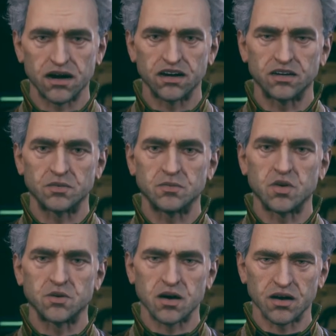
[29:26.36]
I hope
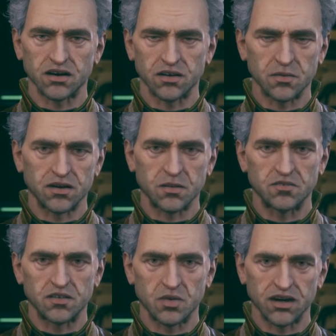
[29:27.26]
you're not thinking
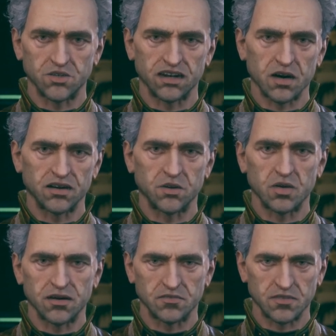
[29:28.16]
of ingratiating
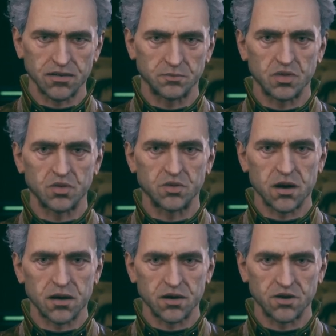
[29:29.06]
yourself with the board.